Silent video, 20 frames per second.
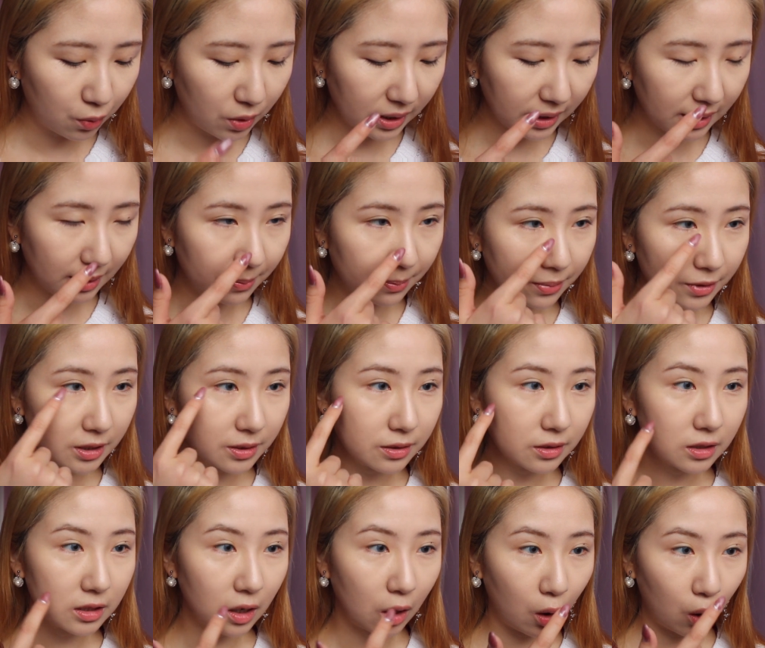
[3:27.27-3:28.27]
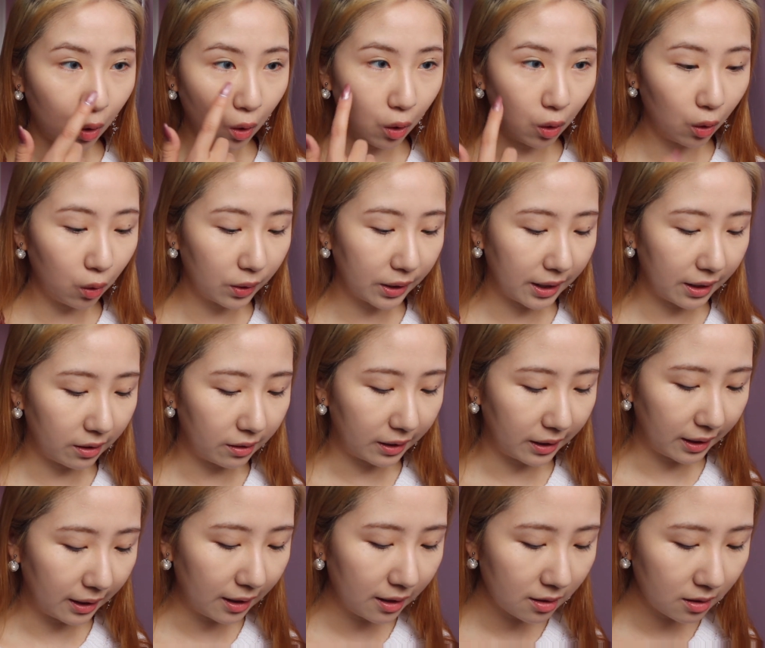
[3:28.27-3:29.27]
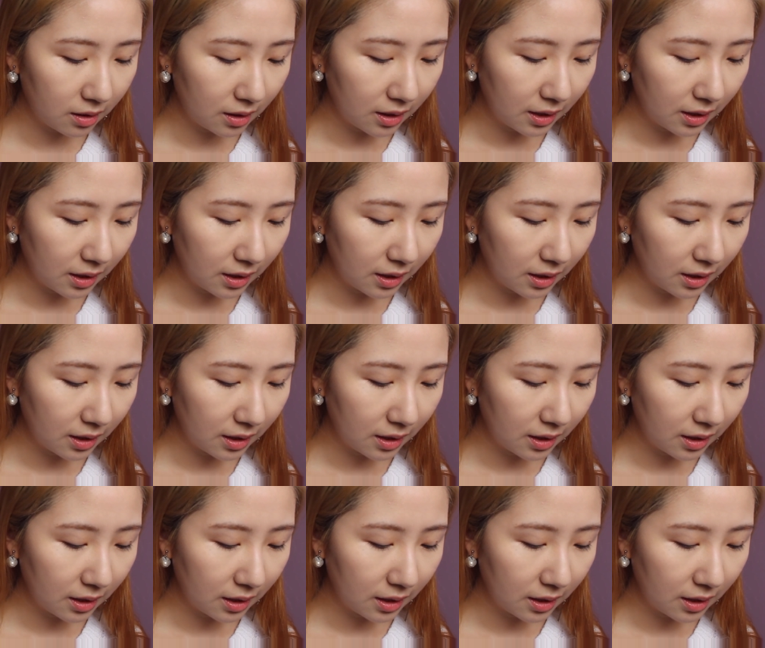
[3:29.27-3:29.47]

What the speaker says: bring up the whole area.